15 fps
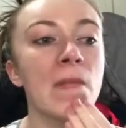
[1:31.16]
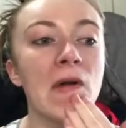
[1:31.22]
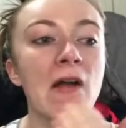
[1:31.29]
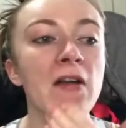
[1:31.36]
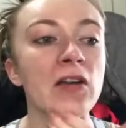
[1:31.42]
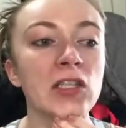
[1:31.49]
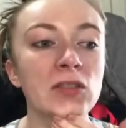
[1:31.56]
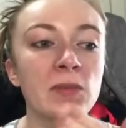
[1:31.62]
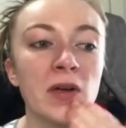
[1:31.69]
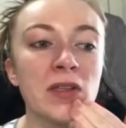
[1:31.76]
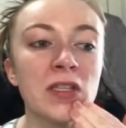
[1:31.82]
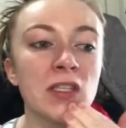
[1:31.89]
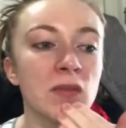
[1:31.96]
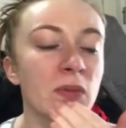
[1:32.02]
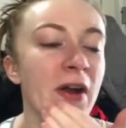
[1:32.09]
I just put
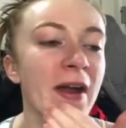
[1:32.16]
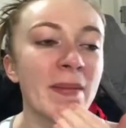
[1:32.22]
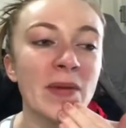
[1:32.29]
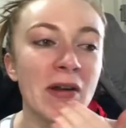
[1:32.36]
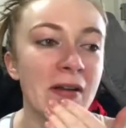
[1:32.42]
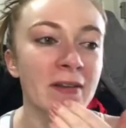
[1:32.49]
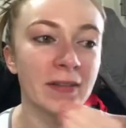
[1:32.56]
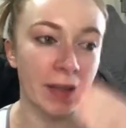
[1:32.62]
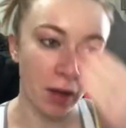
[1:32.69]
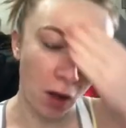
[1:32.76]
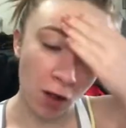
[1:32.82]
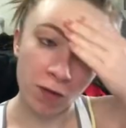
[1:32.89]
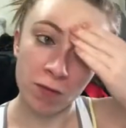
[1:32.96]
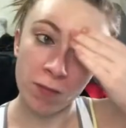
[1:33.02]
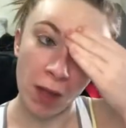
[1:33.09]
this primer in like
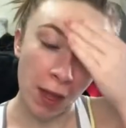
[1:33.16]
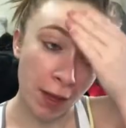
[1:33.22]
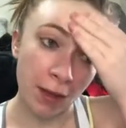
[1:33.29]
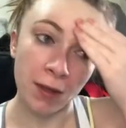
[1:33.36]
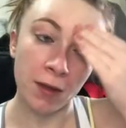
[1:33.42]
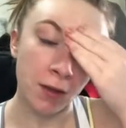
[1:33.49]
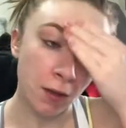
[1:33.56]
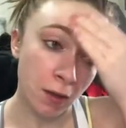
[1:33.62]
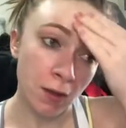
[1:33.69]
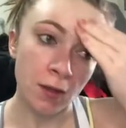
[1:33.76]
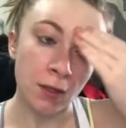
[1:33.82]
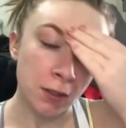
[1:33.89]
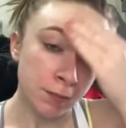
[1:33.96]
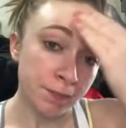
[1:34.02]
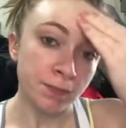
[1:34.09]
all my
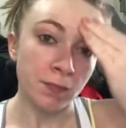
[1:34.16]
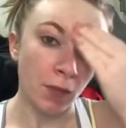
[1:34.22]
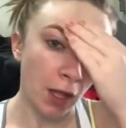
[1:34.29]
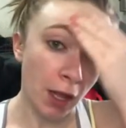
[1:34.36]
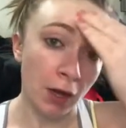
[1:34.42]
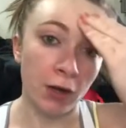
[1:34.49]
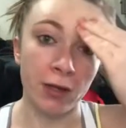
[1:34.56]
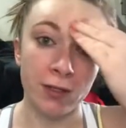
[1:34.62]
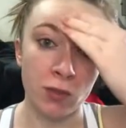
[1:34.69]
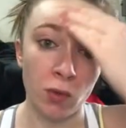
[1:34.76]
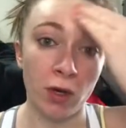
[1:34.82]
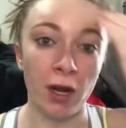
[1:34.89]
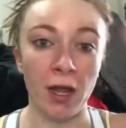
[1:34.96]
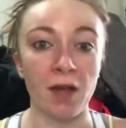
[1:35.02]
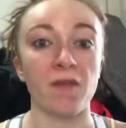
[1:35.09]
areas
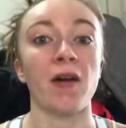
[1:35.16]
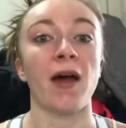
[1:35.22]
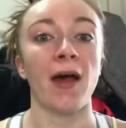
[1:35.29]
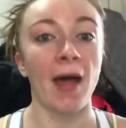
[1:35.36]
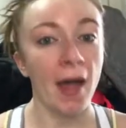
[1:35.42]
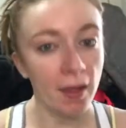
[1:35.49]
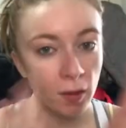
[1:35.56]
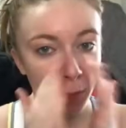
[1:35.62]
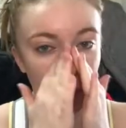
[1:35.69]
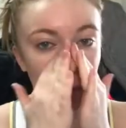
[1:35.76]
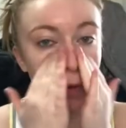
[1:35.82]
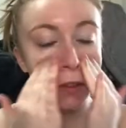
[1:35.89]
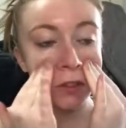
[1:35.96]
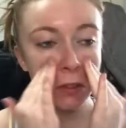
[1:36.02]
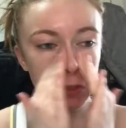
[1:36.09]
where I have hella
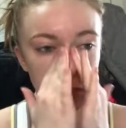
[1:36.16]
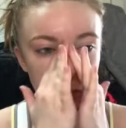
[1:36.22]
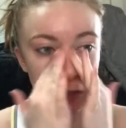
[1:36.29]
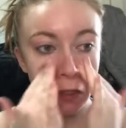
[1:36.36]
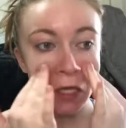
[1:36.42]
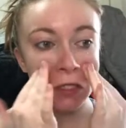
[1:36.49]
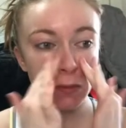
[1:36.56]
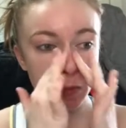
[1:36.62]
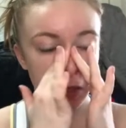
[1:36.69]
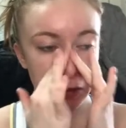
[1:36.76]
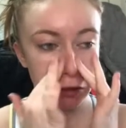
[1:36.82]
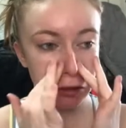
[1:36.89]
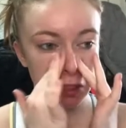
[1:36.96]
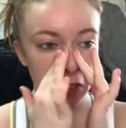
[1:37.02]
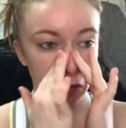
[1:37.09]
pores, and that's my
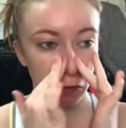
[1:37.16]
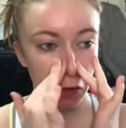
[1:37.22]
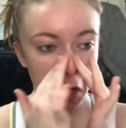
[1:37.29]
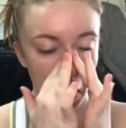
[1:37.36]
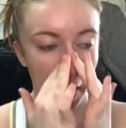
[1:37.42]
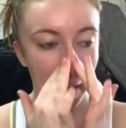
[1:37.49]
T-zone.